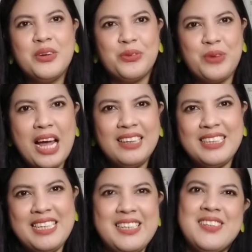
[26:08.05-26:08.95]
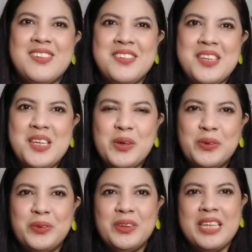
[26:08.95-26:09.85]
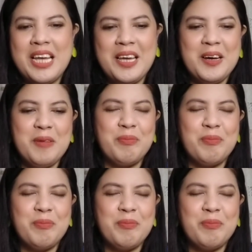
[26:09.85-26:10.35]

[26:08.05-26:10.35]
rally and see who they